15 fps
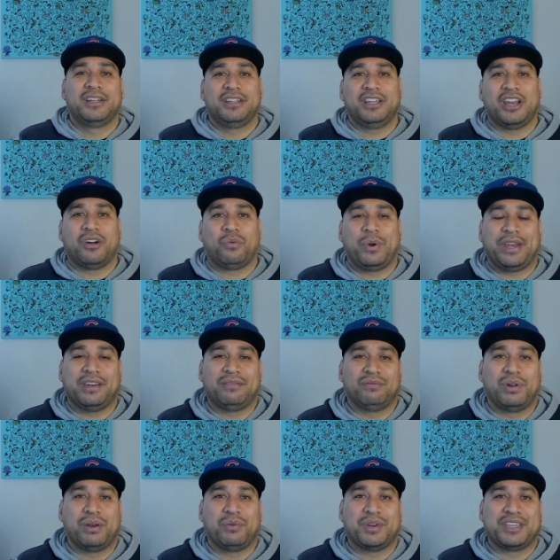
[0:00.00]
when
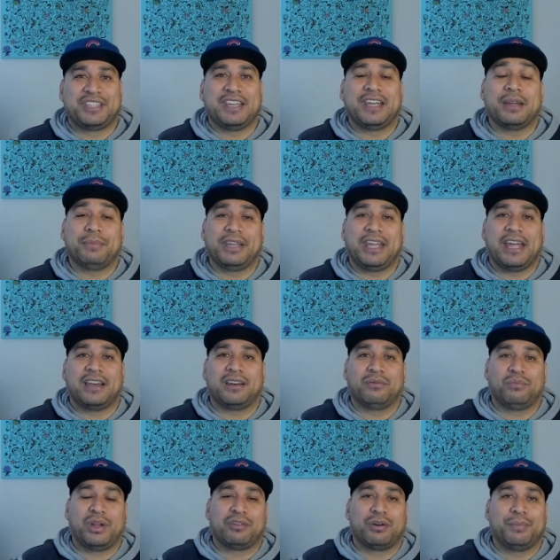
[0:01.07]
we'd see him again and
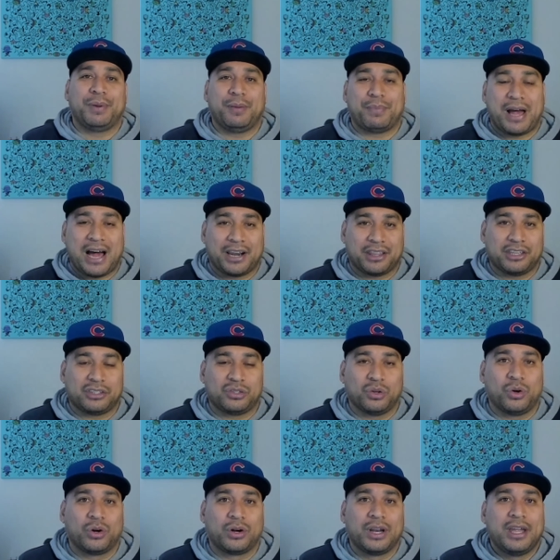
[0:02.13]
whether it'd be part of the
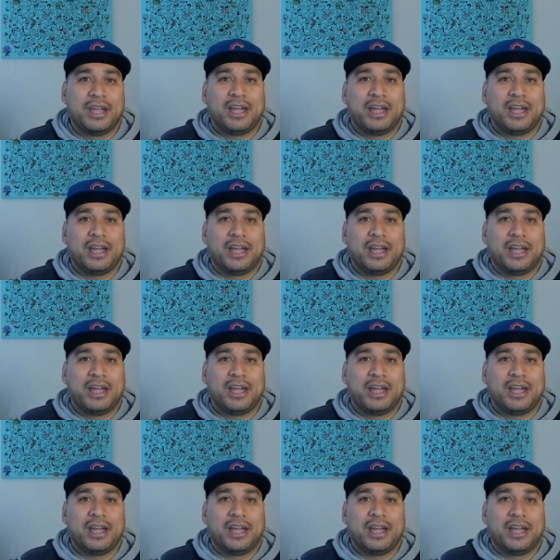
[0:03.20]
tour.